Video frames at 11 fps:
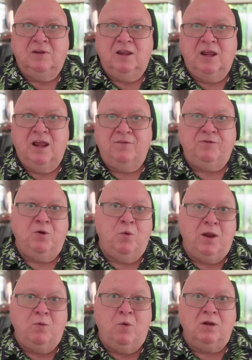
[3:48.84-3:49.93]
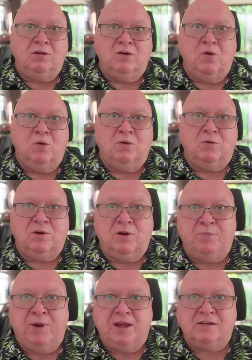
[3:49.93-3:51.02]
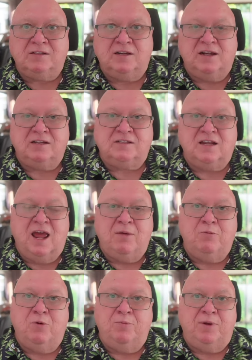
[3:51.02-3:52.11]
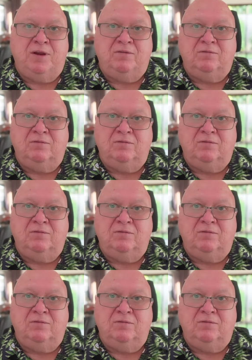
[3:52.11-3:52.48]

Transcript: And if you weigh 1/4 capacity, it's liable to be